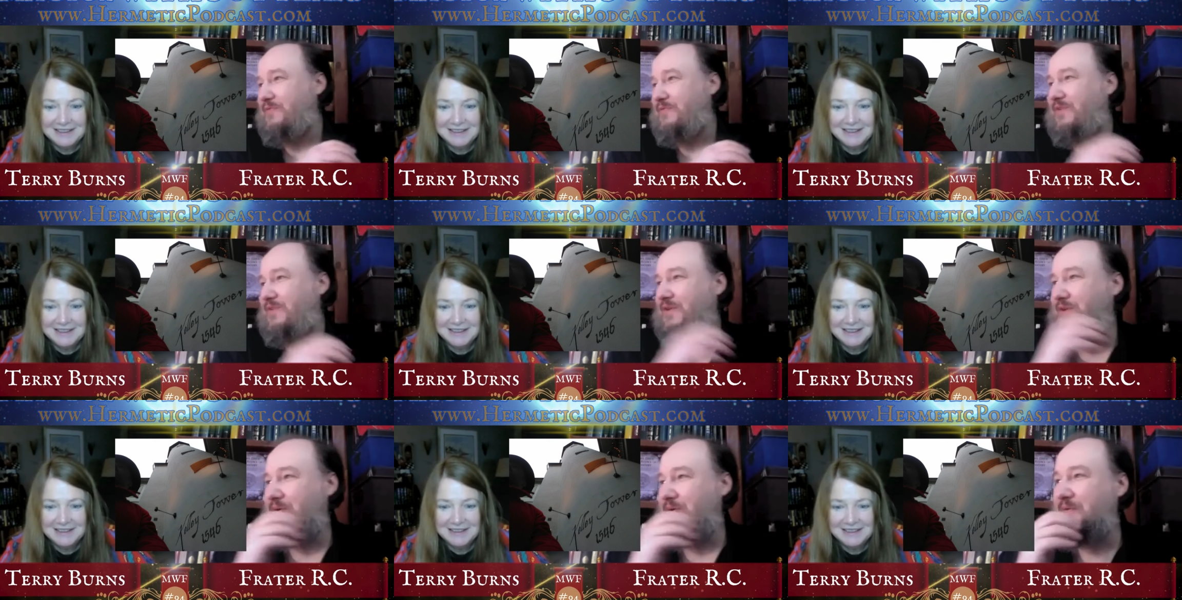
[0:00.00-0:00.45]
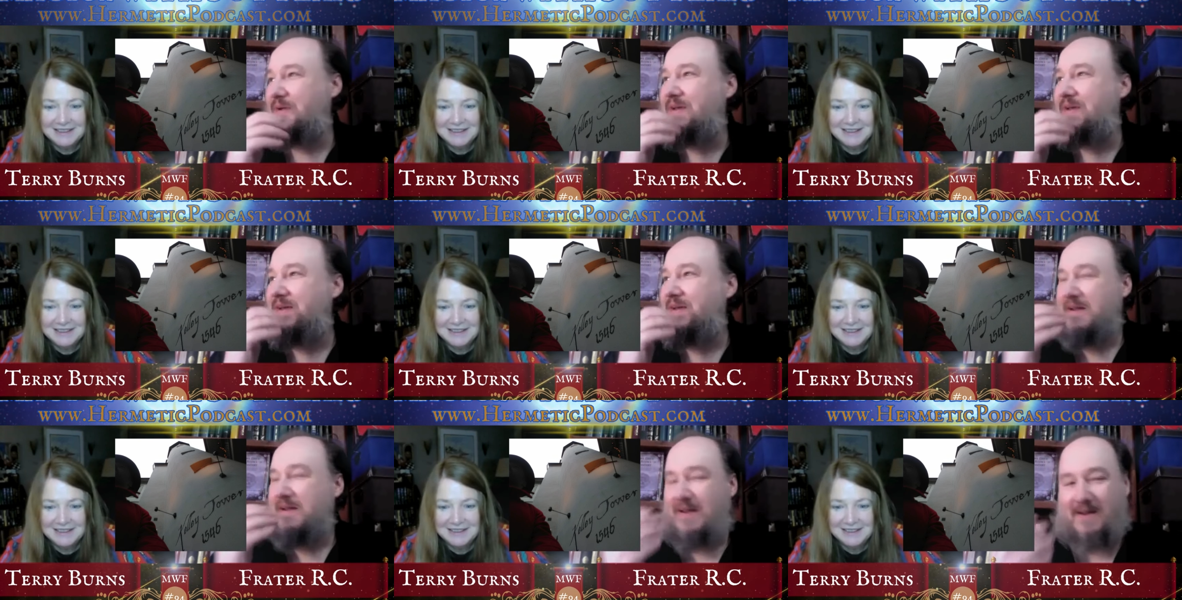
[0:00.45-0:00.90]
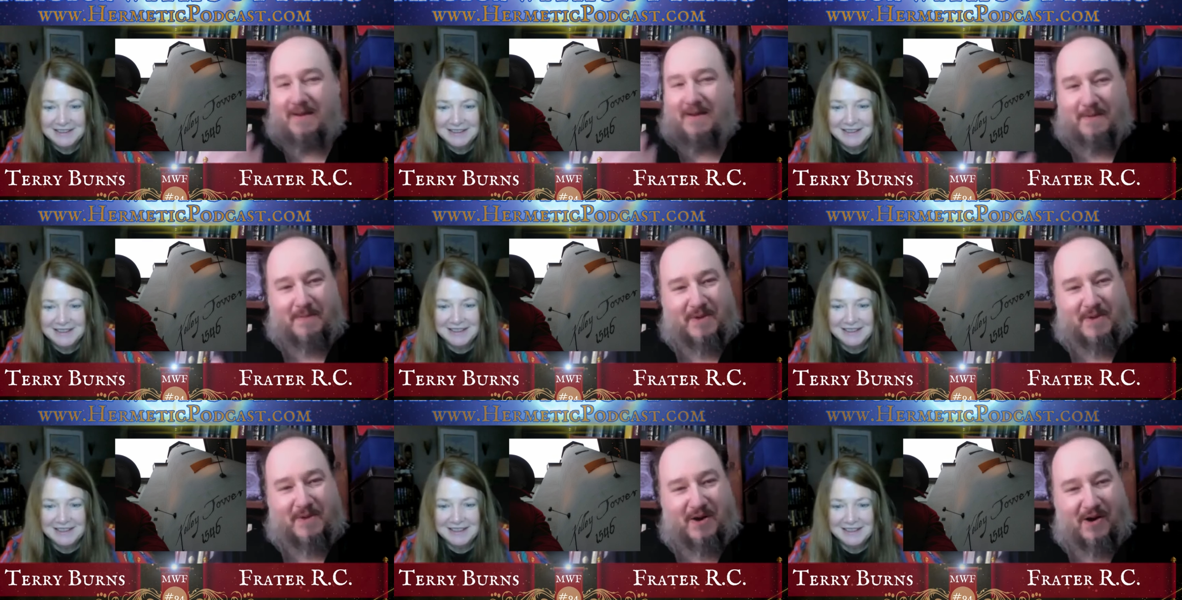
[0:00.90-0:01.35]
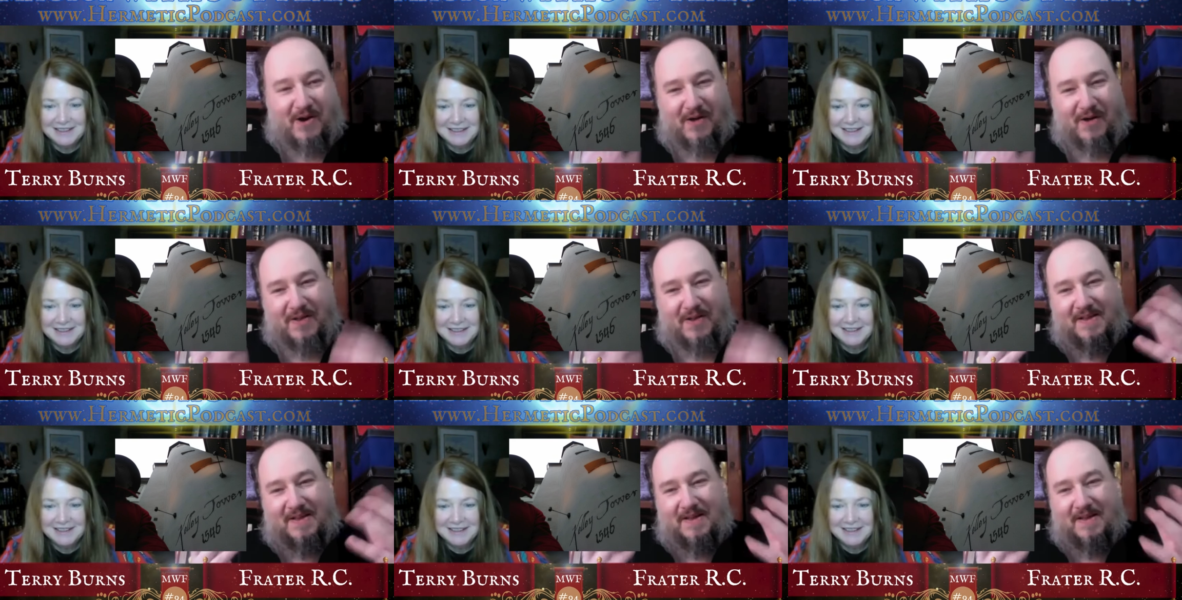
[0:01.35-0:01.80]
Speaker 1: you know, um, mm-hmm.
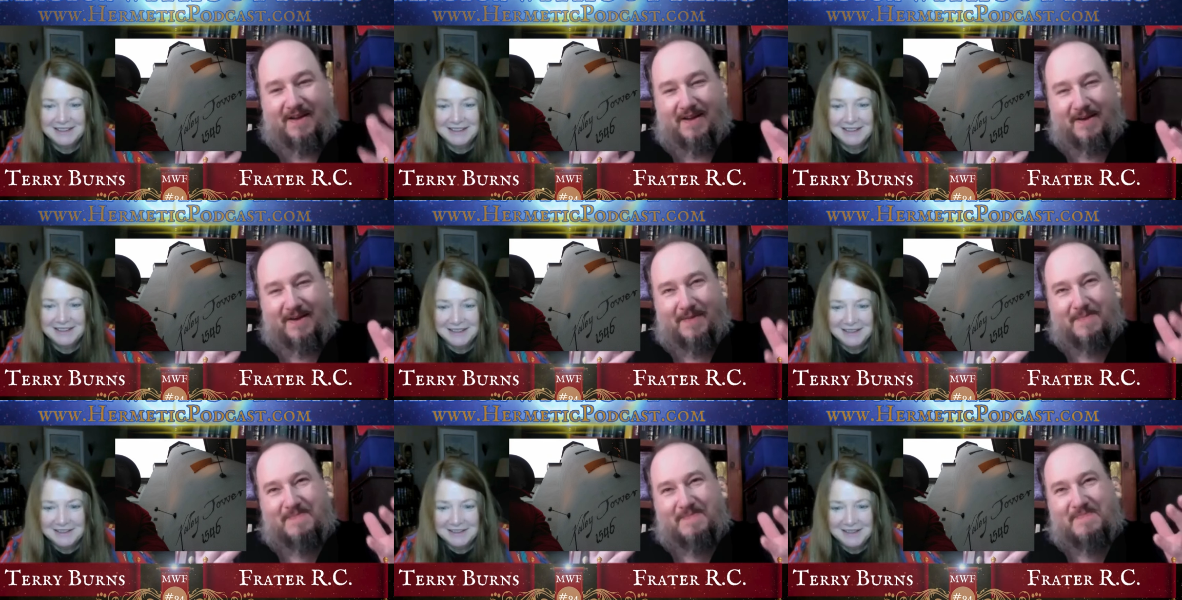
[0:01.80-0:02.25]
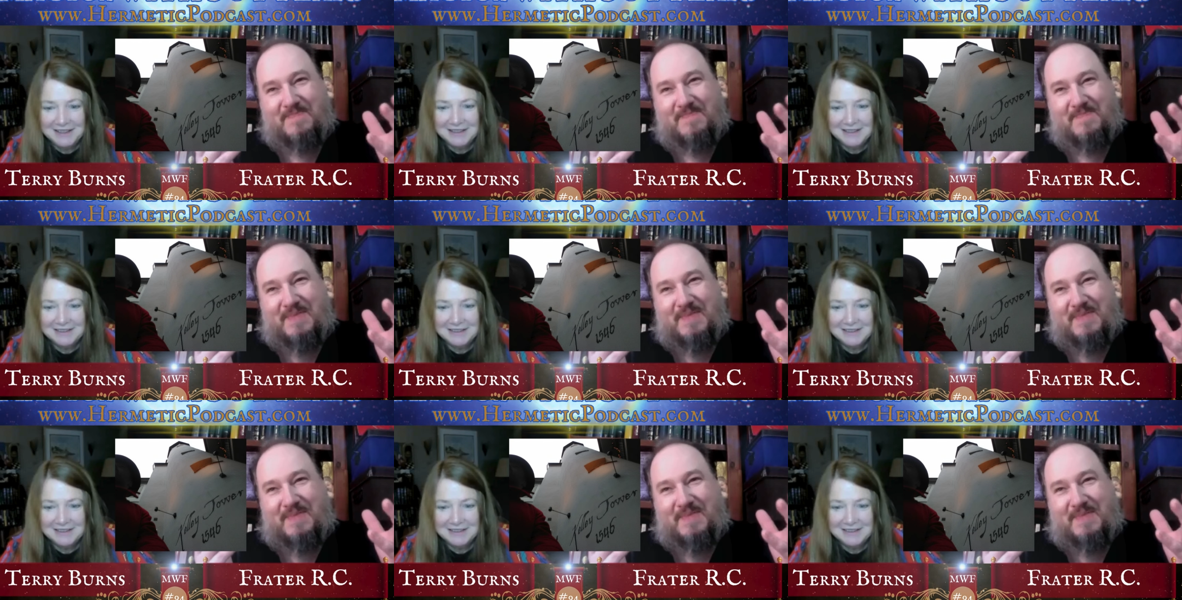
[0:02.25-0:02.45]
call. Um,